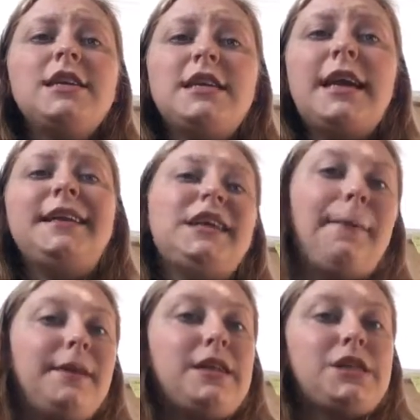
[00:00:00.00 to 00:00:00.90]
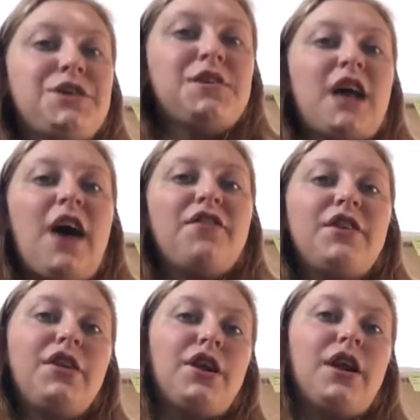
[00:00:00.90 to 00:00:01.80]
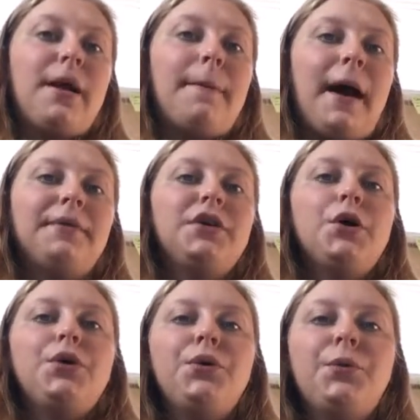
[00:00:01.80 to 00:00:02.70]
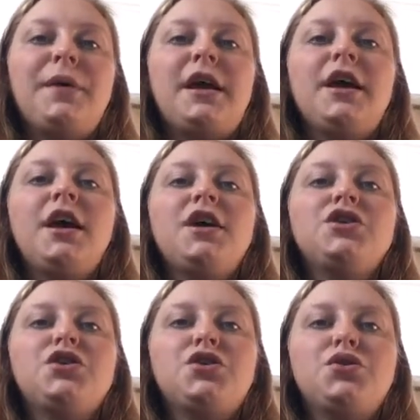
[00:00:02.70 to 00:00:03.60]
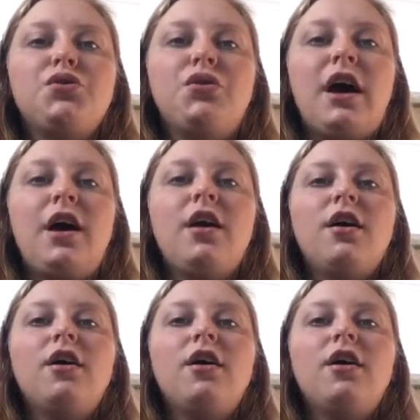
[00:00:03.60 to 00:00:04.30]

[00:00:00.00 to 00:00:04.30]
Today, Japanese students often learn about Ume Tsuda,